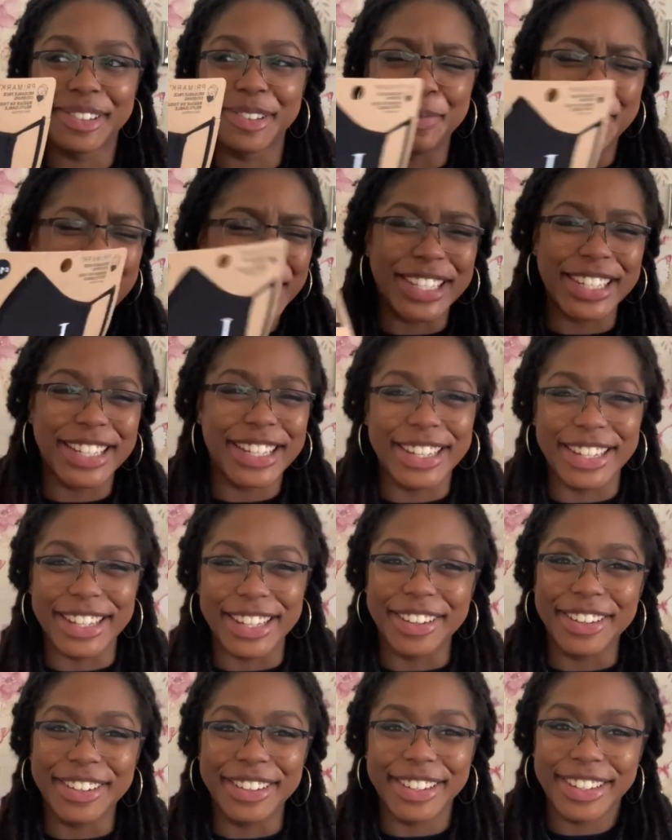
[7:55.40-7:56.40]
basically
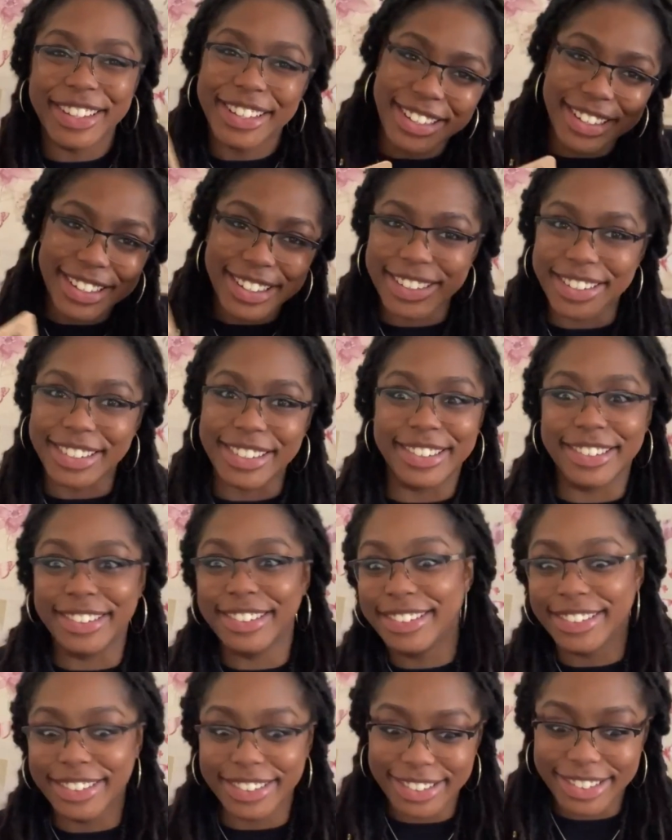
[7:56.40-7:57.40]
Leona,
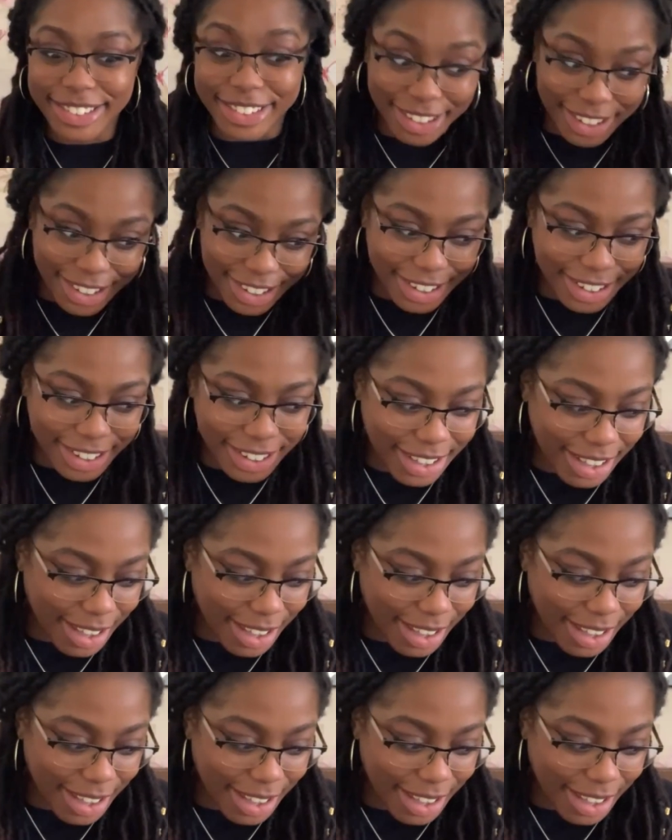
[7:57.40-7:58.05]
duh.